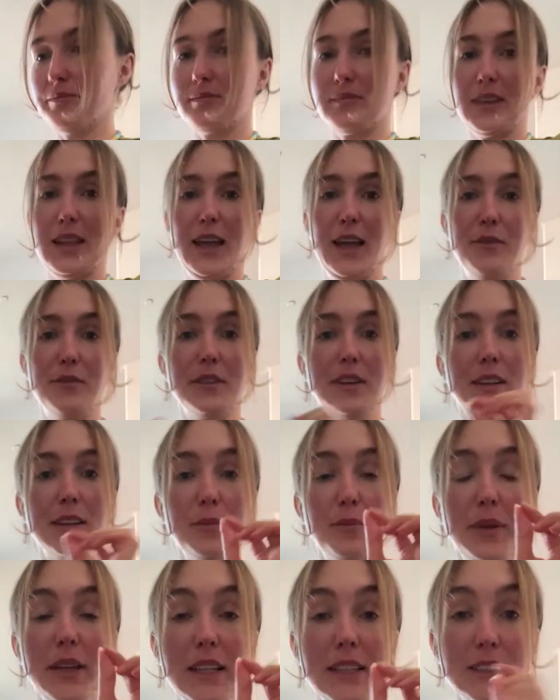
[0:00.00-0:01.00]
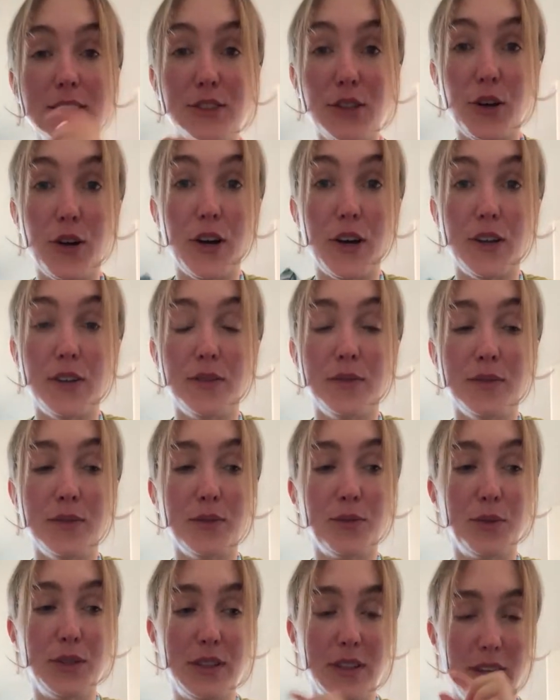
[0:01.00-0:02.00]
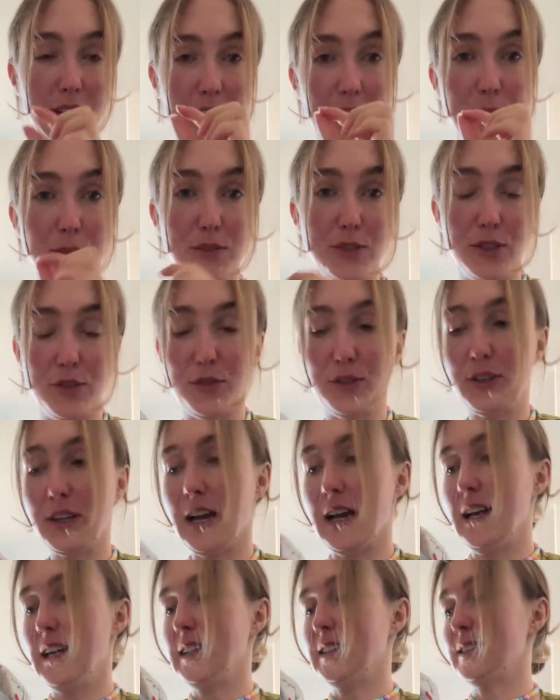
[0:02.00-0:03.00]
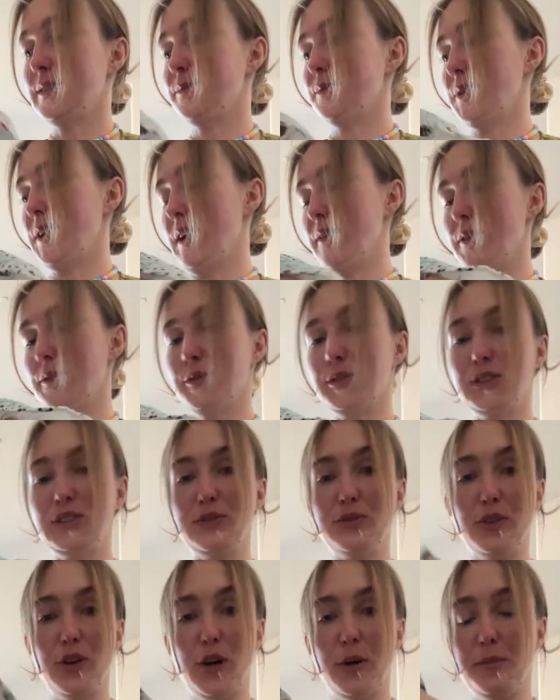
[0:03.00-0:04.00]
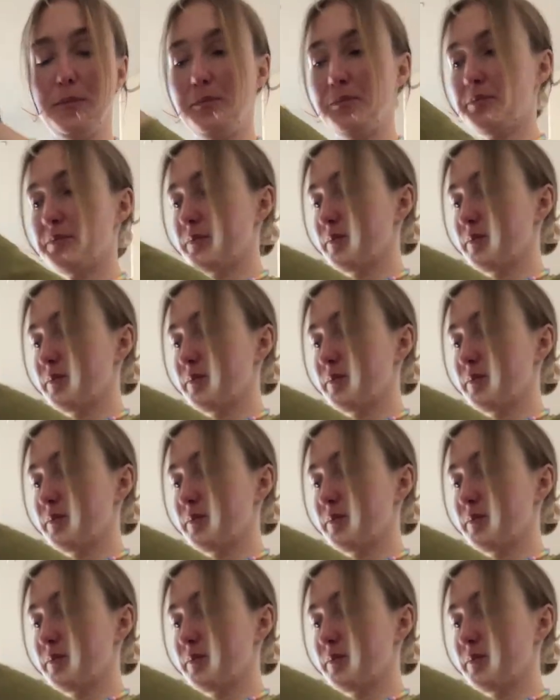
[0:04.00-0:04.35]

have little pins on with the names of you guys, where everyone's from.